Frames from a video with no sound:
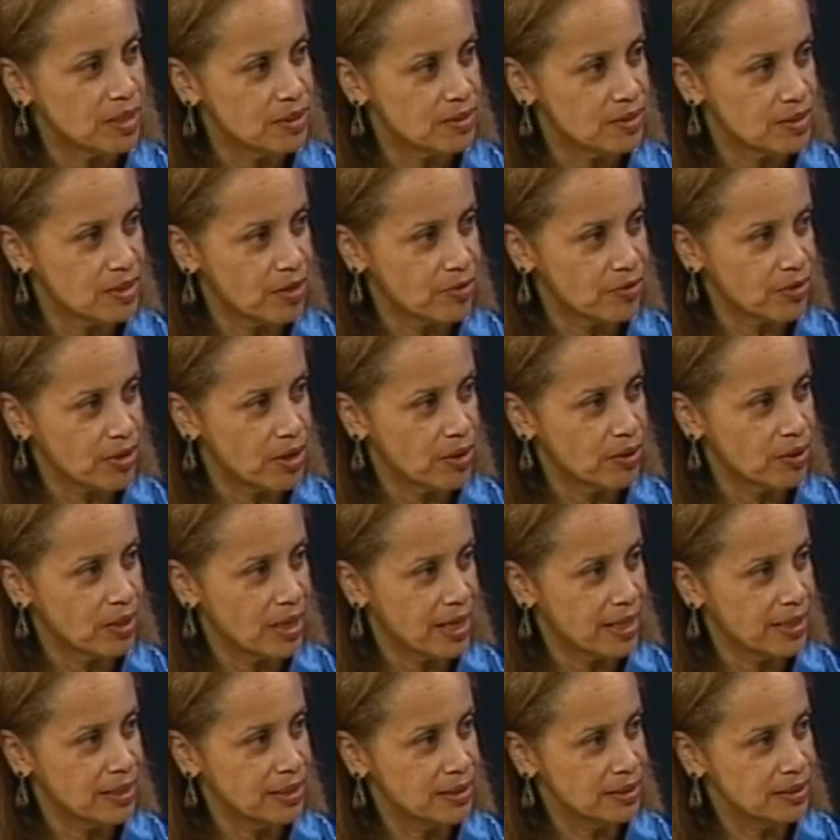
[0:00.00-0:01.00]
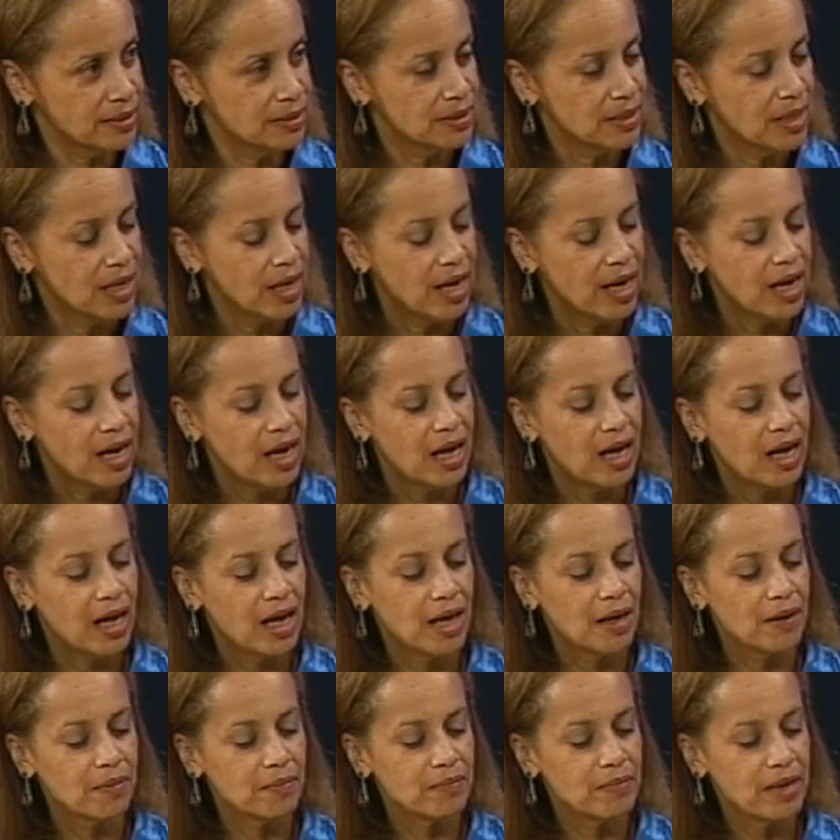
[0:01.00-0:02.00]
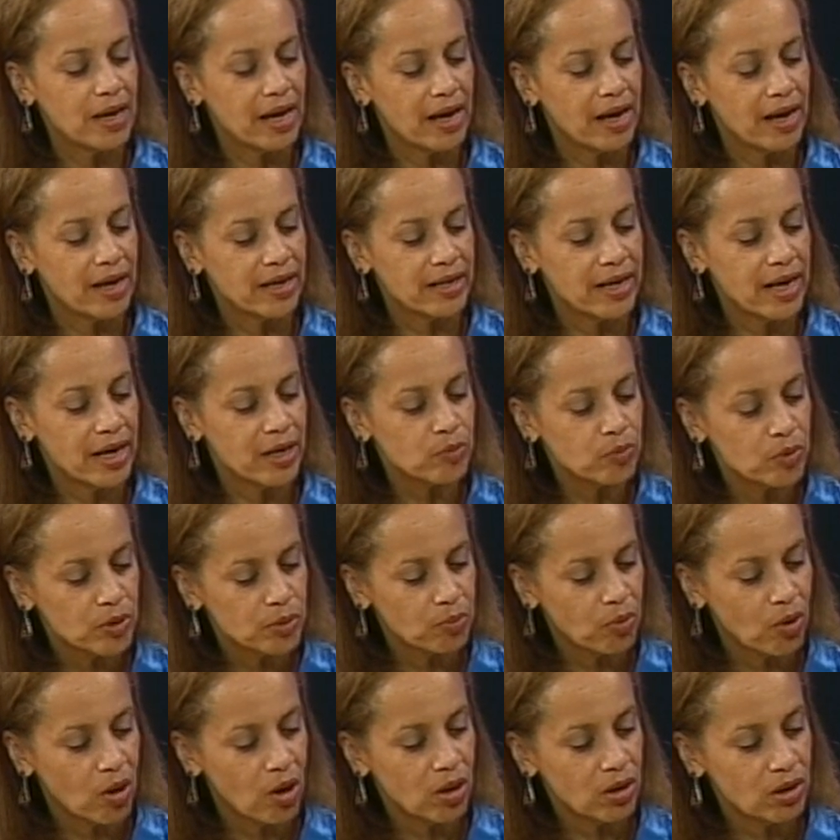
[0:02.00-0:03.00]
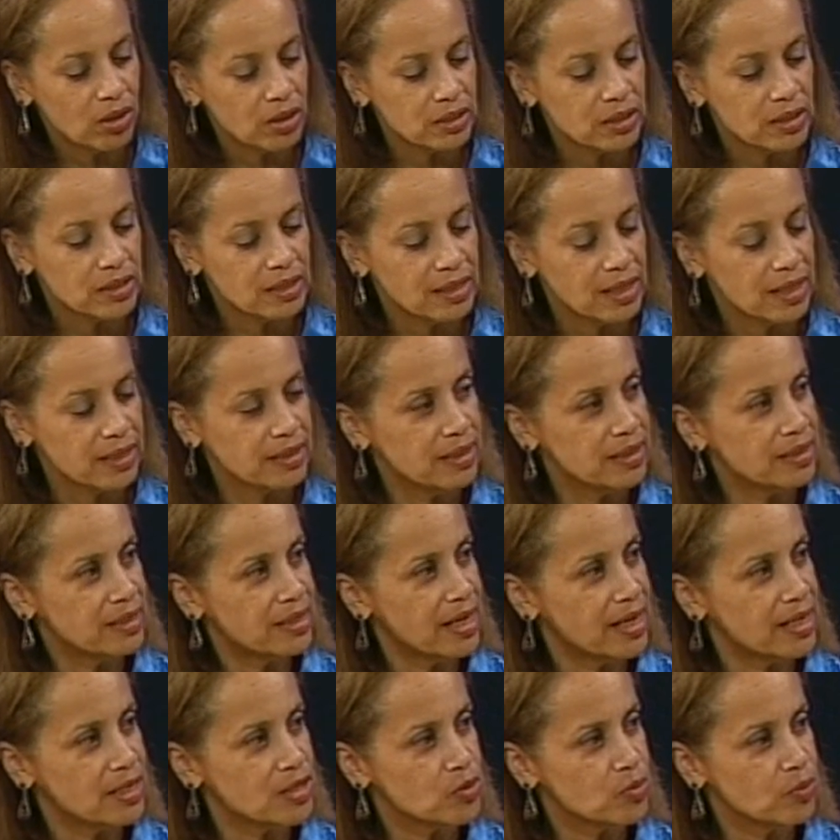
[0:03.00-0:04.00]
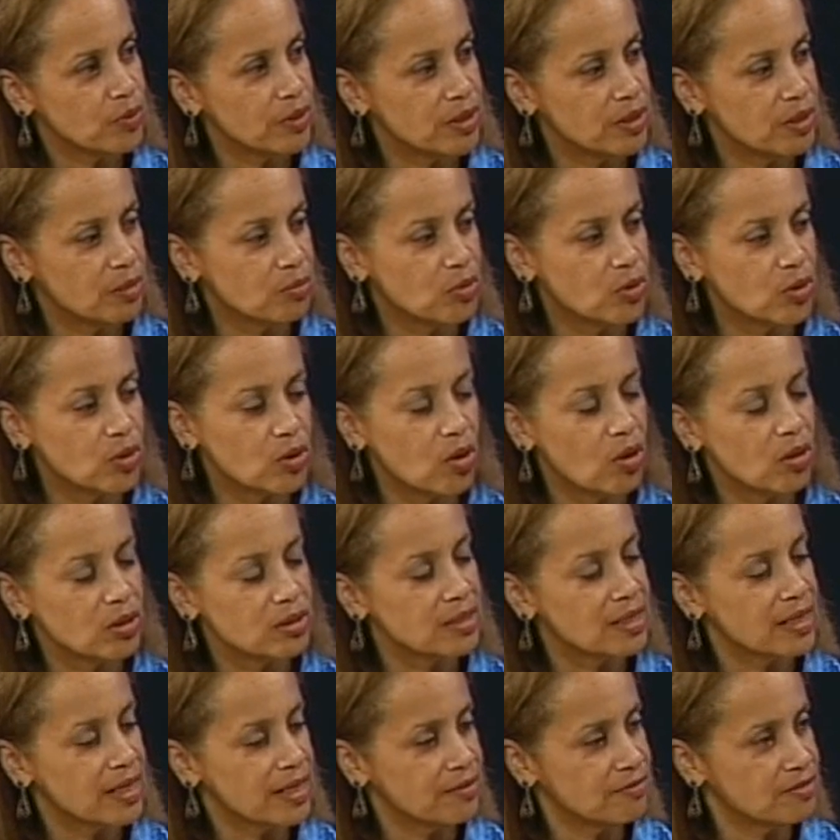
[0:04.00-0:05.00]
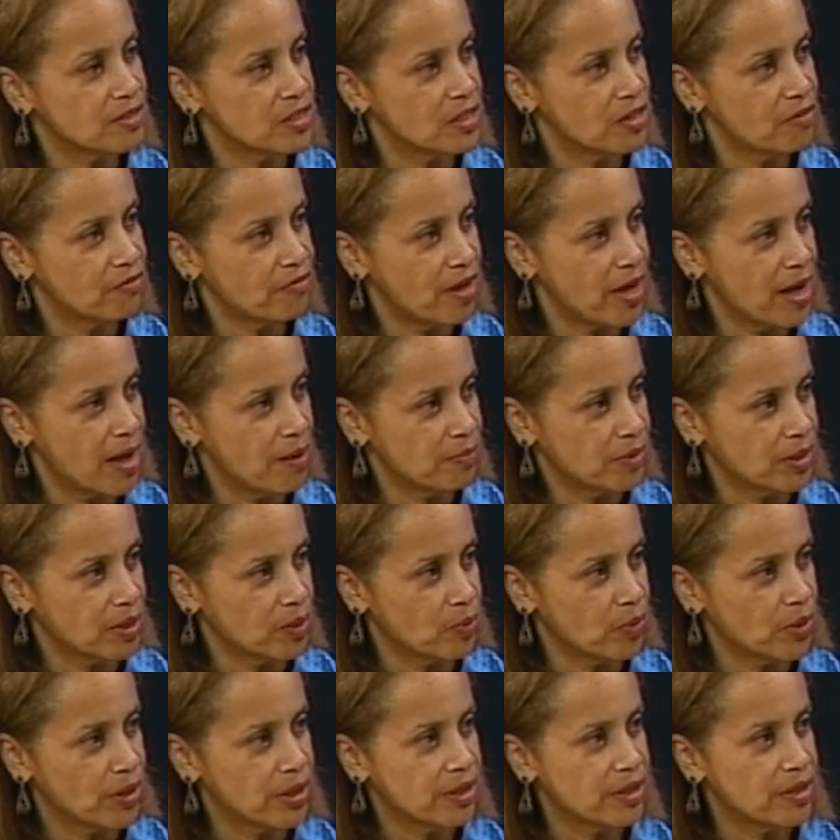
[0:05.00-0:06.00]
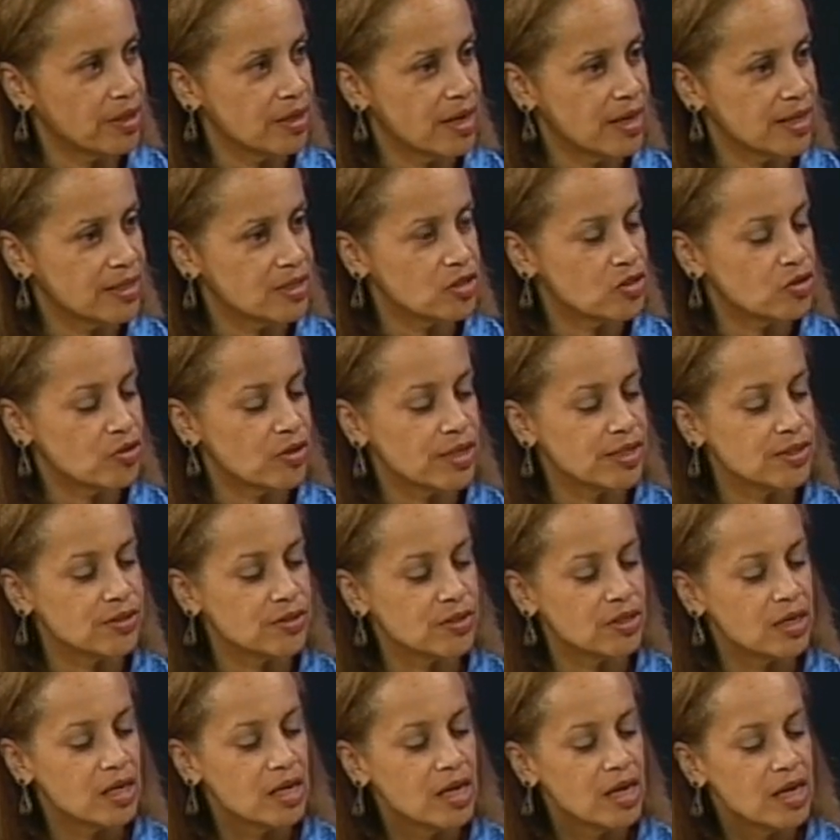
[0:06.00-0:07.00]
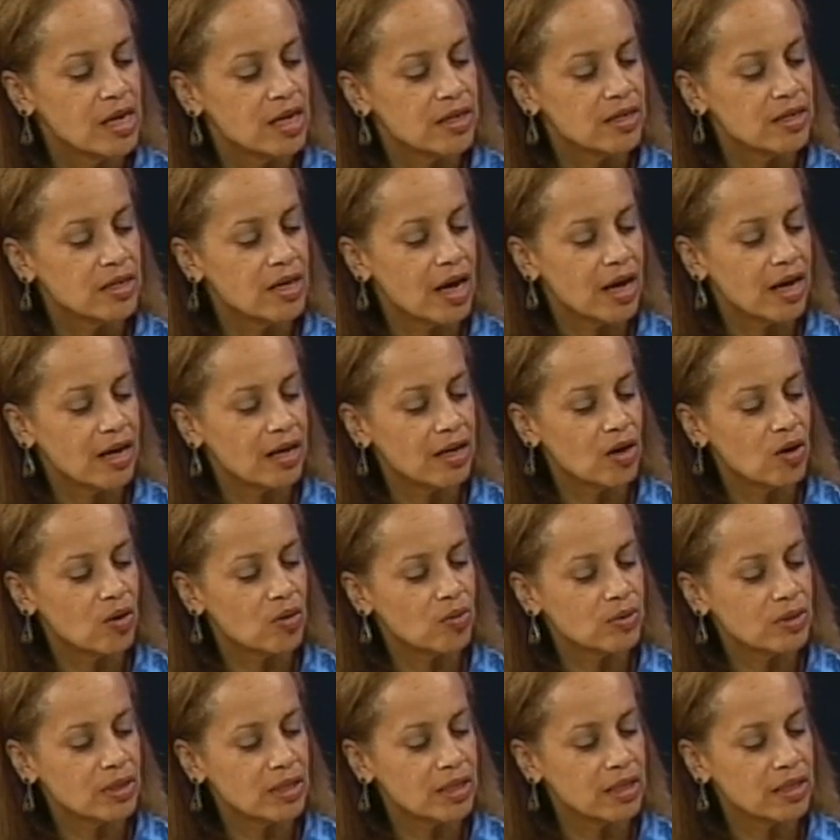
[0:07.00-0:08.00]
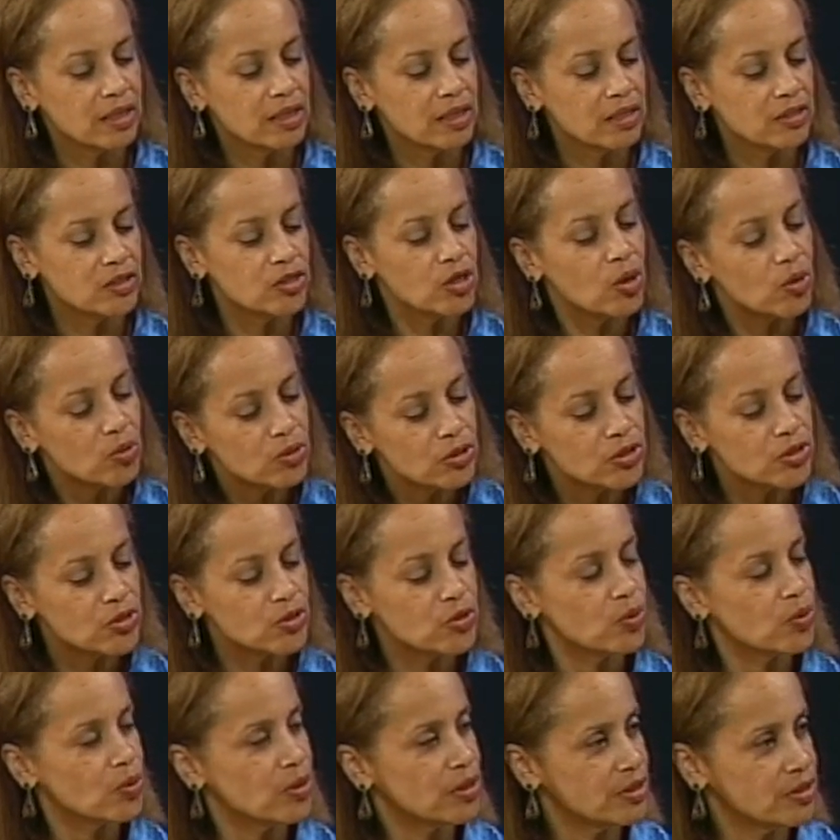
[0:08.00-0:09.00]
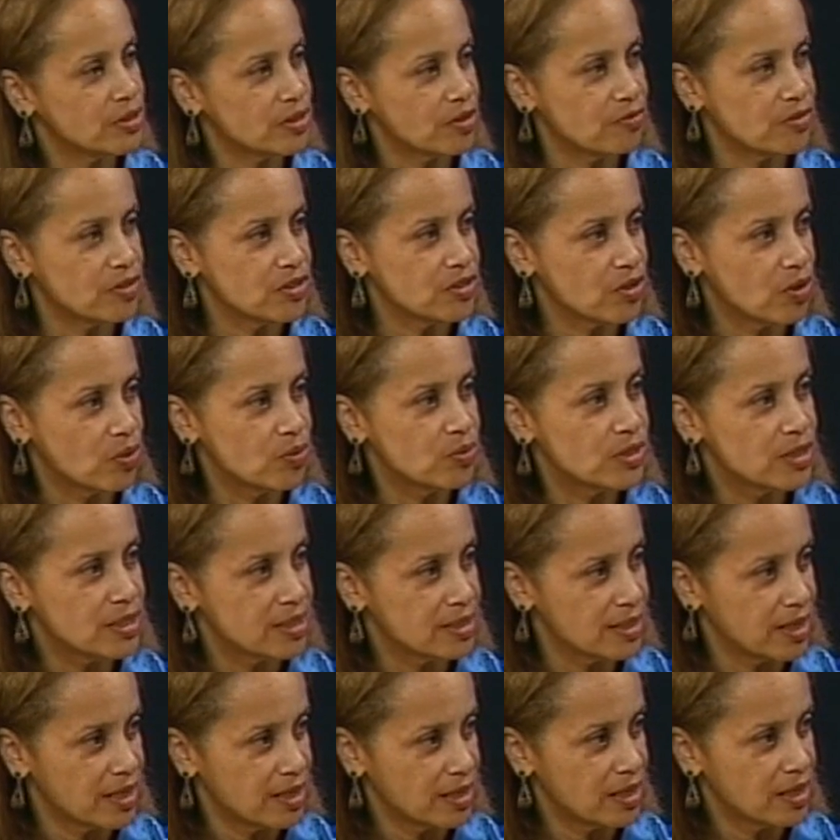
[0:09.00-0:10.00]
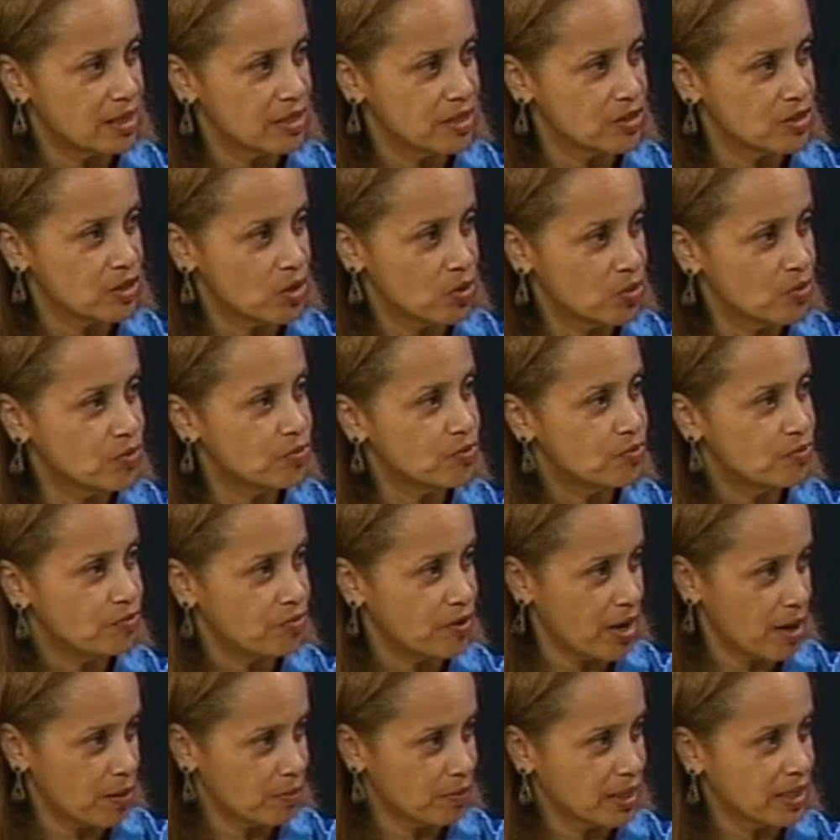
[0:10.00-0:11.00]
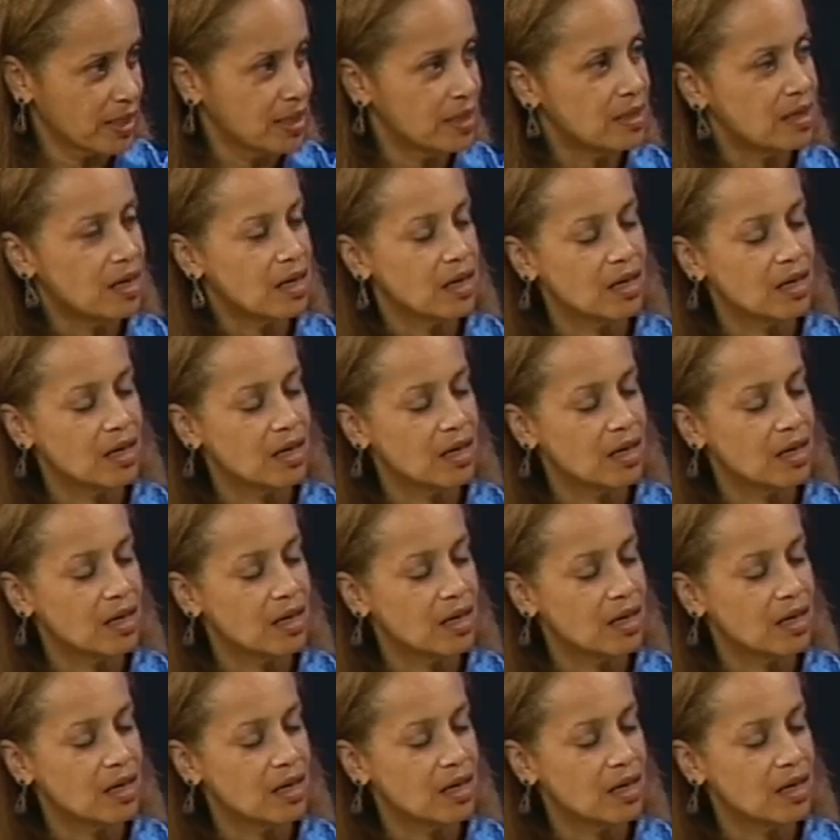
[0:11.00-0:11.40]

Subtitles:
in South Carolina. And Edward Ball, a descendant, has written a book called Slaves in the Family, where he has traced, not only told the stories of his own family,